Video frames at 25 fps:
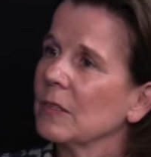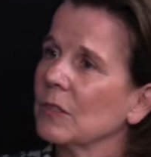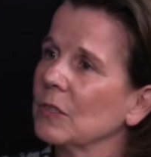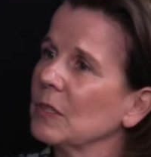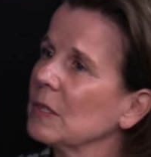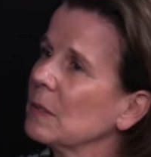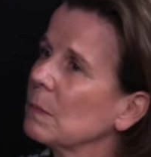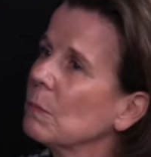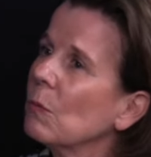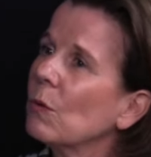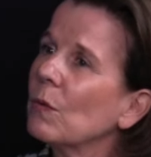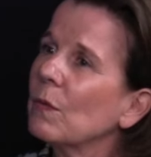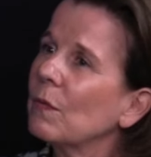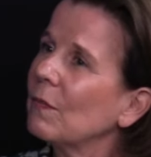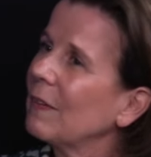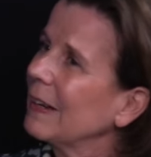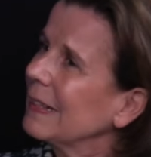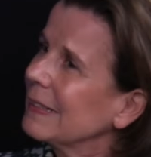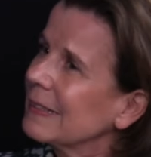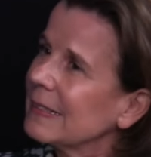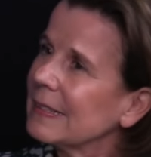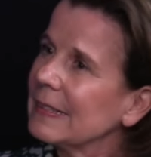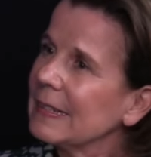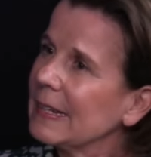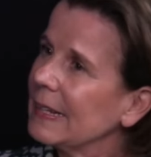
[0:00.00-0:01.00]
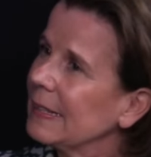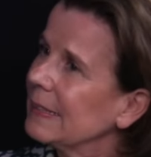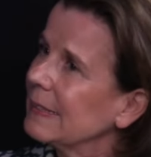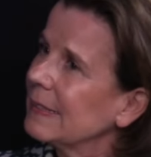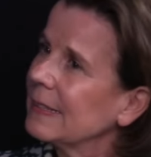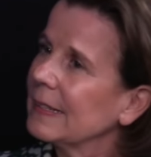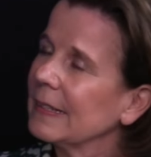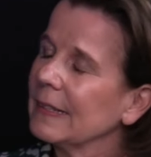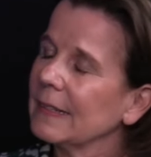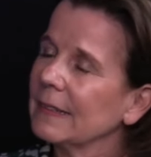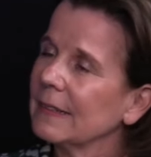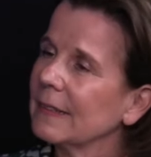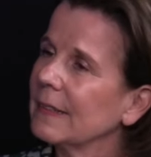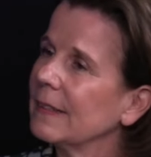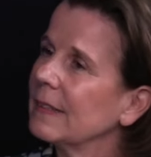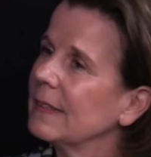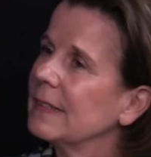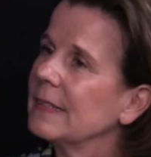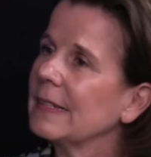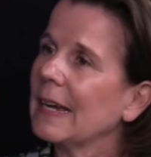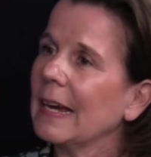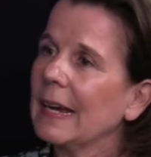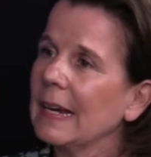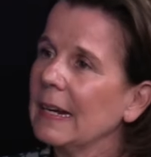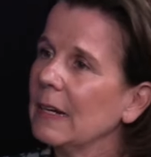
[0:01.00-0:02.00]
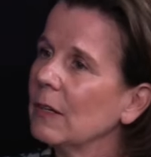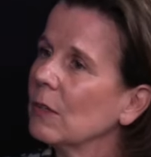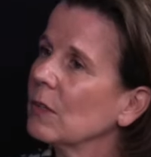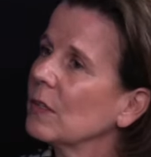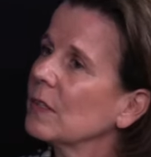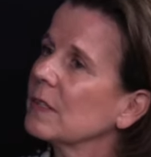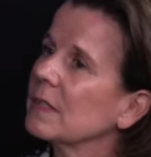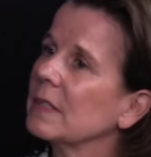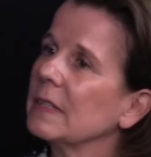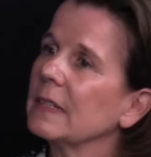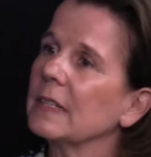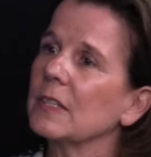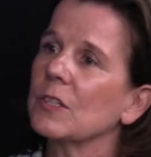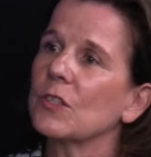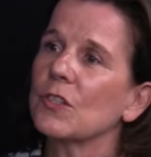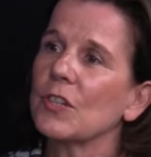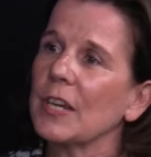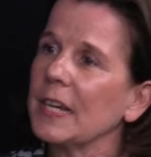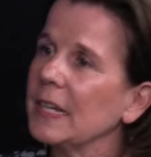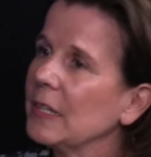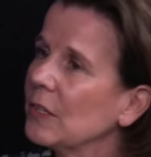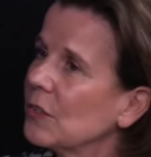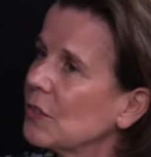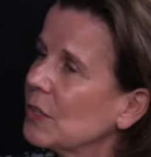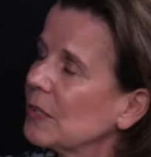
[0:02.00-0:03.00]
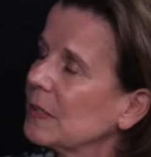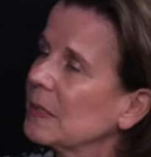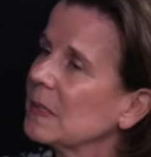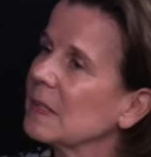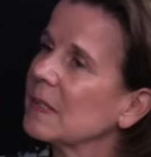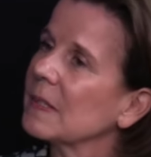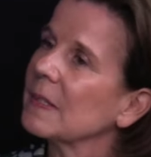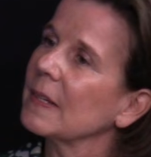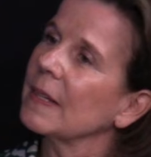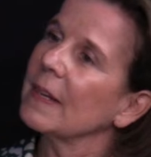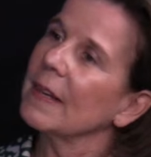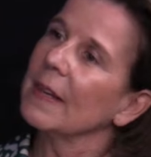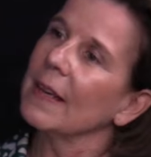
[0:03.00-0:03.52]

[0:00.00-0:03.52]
just more fascinating mm-hmm. and the dialogues, the exchanges,